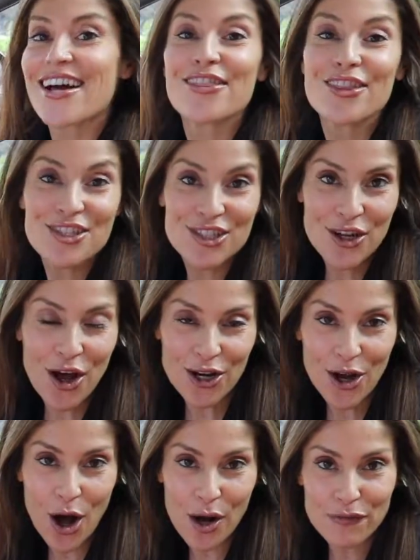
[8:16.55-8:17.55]
The Sonata
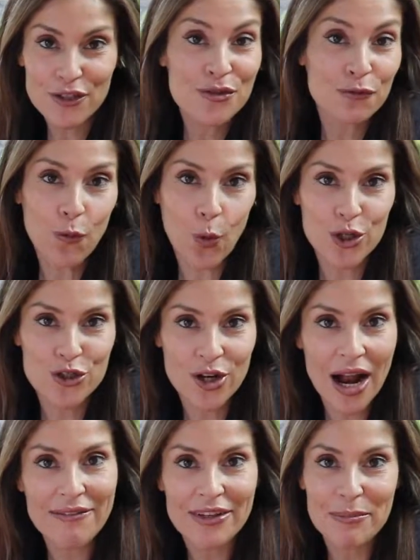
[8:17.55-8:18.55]
offers 4
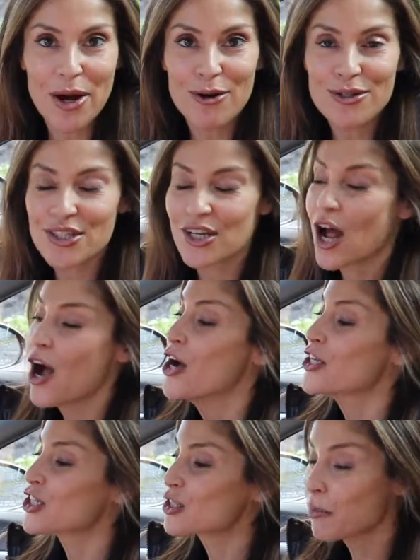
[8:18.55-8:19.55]
driving modes:
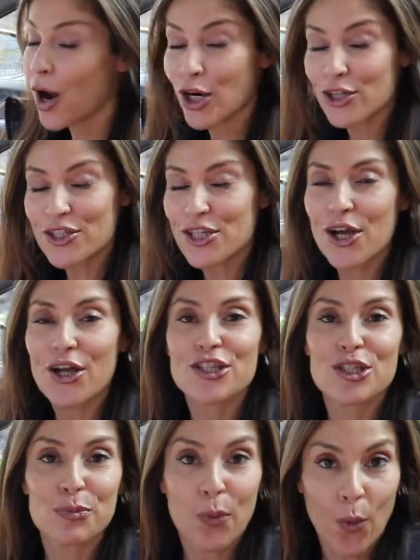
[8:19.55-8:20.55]
Smart,
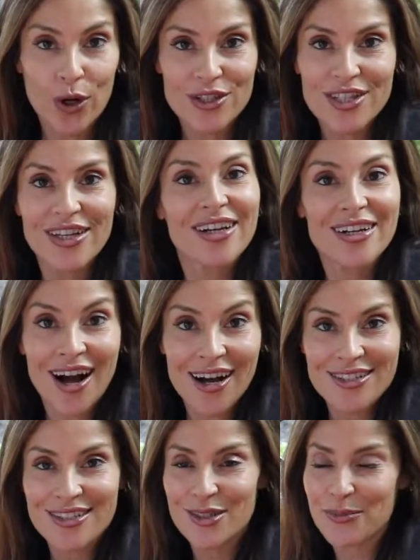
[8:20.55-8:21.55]
Sport,
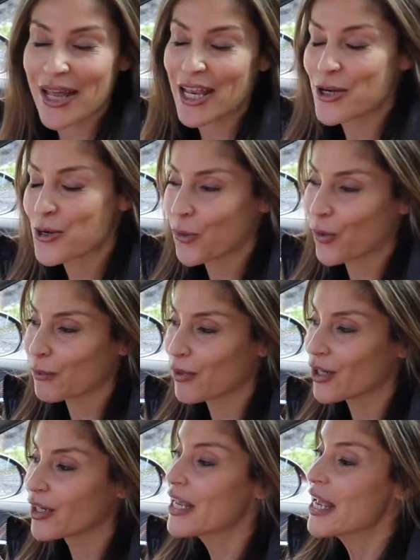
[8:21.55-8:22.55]
Custom, and
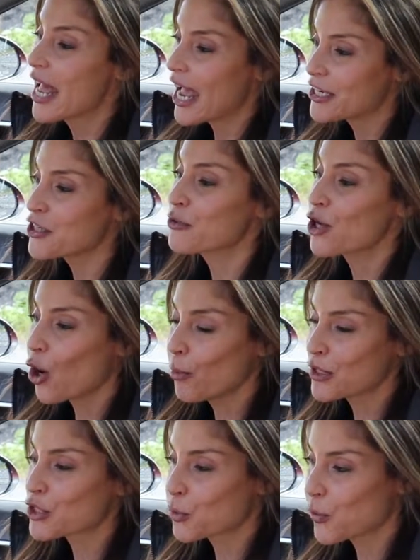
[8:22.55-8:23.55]
Normal. And you go
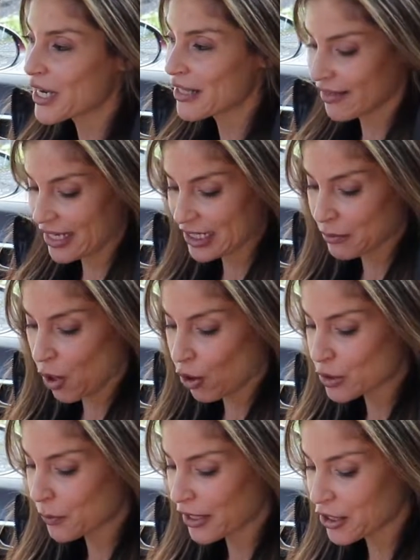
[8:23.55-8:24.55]
between these
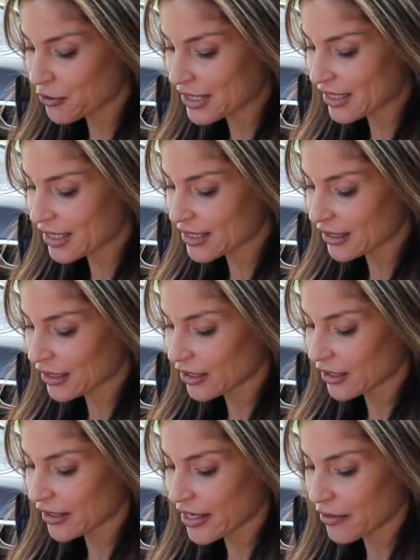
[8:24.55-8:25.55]
modes by using this
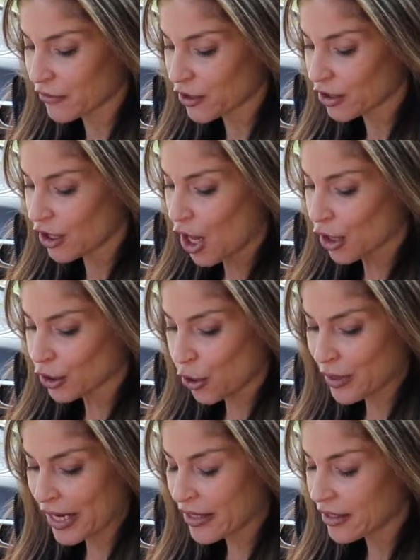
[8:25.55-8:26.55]
little lever
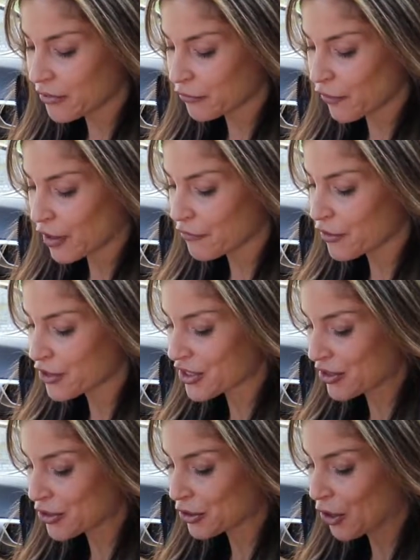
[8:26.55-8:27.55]
located in front of your
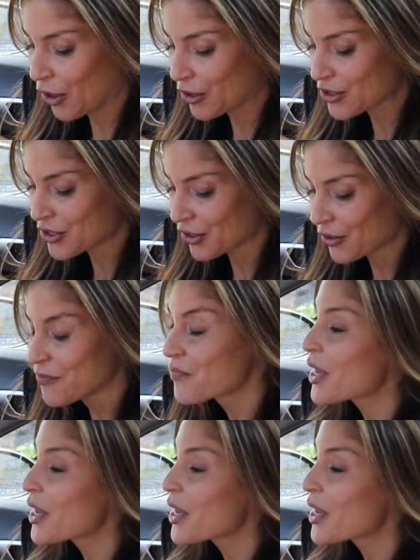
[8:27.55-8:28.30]
center console.